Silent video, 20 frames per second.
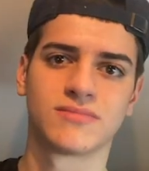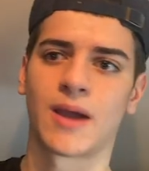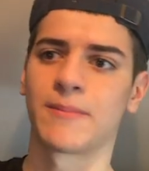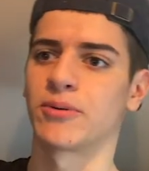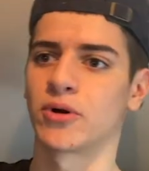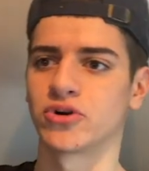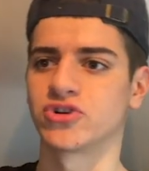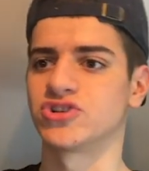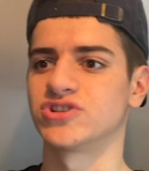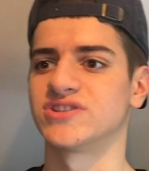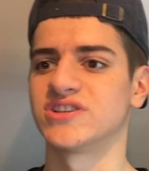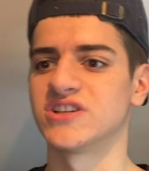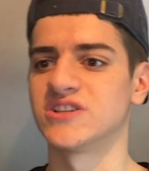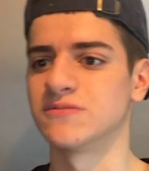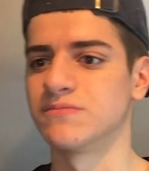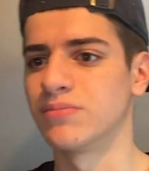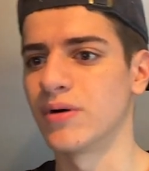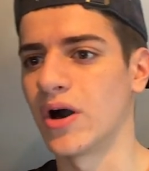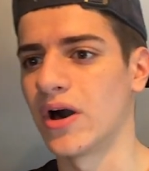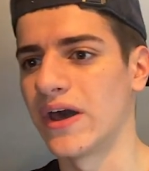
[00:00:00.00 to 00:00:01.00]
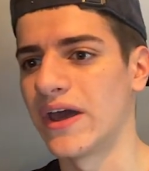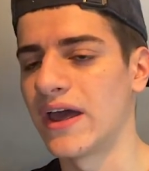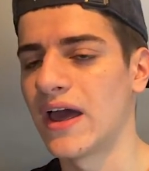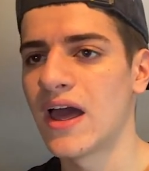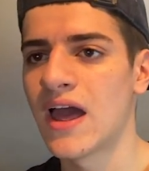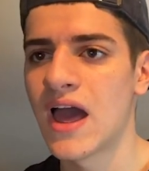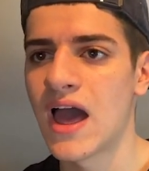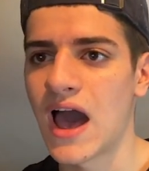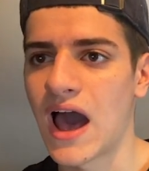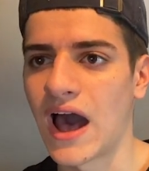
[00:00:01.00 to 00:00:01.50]
purchases, but
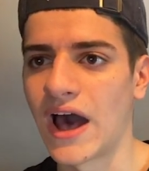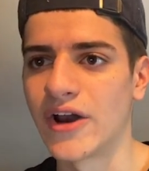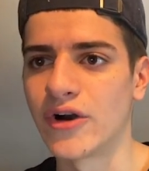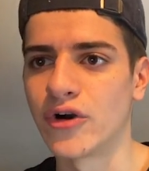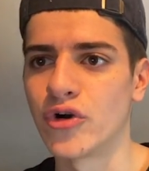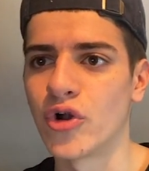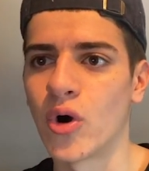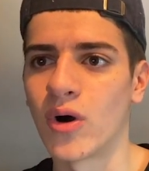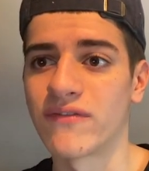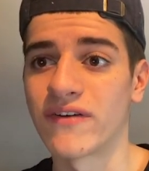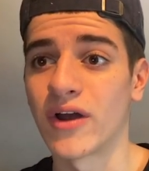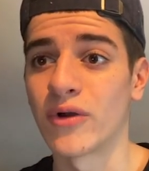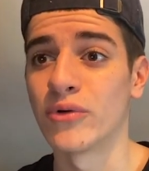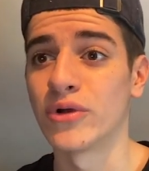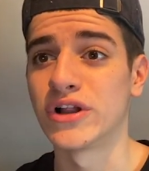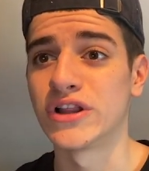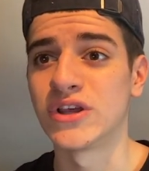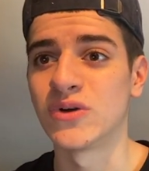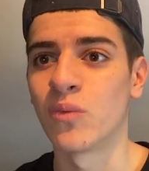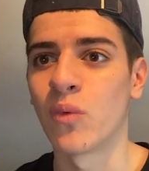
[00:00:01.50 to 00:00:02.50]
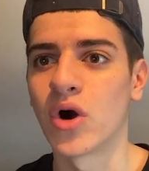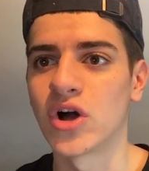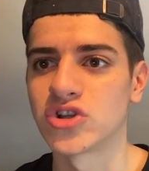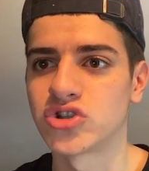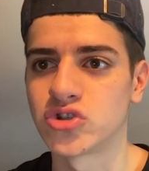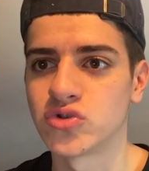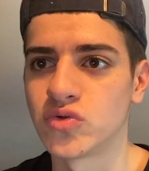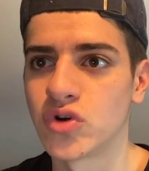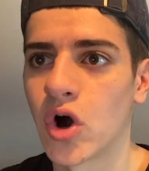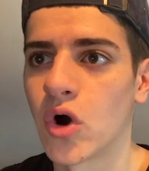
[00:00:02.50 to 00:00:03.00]
I don't know if I really
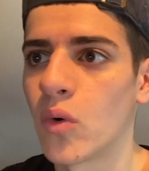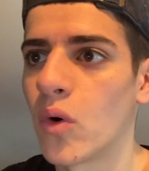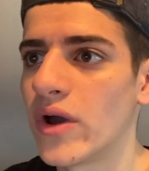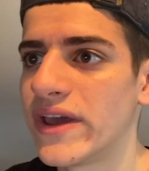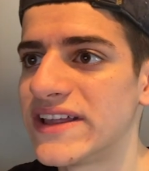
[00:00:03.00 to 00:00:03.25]
want to go